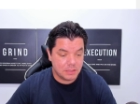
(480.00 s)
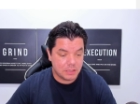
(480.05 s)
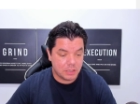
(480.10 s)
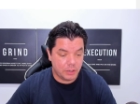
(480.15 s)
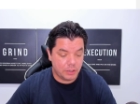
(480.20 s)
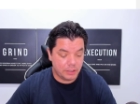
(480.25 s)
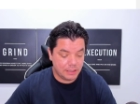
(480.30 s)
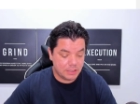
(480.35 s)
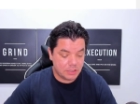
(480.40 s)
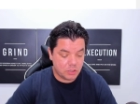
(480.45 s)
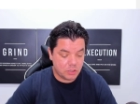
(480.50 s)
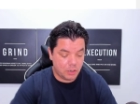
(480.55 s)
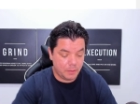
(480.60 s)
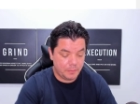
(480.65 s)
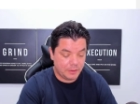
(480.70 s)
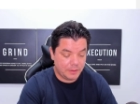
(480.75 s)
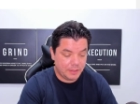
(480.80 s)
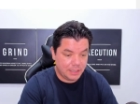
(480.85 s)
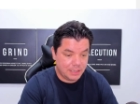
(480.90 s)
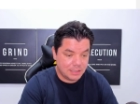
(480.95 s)
So let's
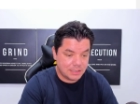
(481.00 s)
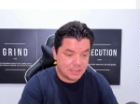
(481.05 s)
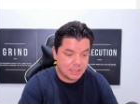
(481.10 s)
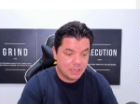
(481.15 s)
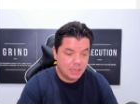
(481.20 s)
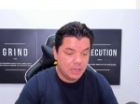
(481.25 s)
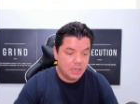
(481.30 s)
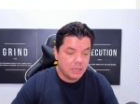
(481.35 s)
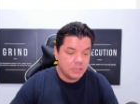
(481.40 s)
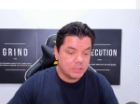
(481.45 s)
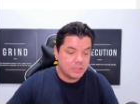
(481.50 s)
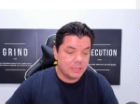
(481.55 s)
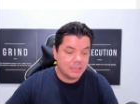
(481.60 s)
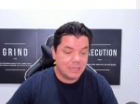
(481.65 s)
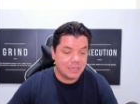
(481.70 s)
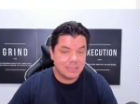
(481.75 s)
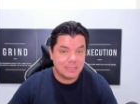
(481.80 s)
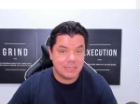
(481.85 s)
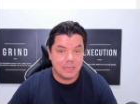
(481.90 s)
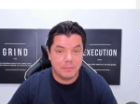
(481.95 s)
copy this. So
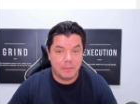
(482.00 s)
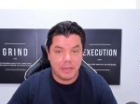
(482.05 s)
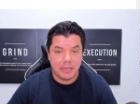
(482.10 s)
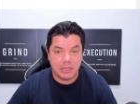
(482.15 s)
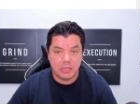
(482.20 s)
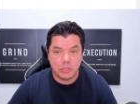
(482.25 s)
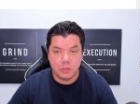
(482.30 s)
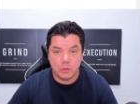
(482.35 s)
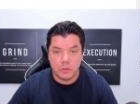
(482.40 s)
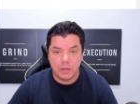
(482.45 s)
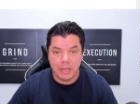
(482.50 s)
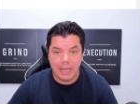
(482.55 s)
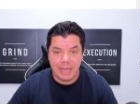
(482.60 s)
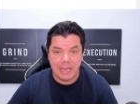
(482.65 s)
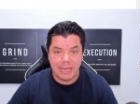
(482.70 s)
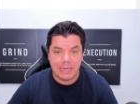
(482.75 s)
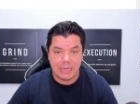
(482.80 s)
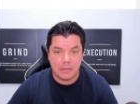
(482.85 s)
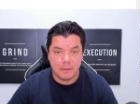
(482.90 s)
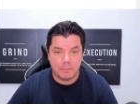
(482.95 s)
does he make you
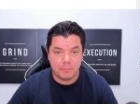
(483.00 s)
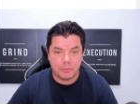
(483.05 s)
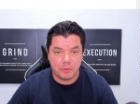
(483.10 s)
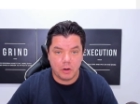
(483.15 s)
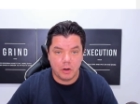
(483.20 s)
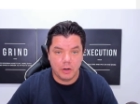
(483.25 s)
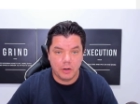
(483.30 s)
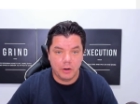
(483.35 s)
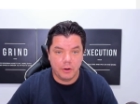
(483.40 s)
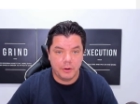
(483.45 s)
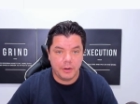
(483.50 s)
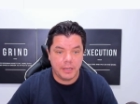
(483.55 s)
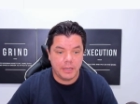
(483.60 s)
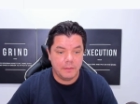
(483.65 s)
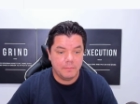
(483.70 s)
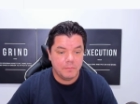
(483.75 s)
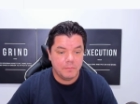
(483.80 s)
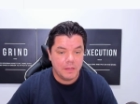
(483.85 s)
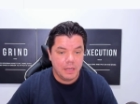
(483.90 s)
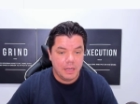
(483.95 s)
a
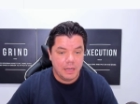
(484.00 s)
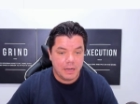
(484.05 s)
priority?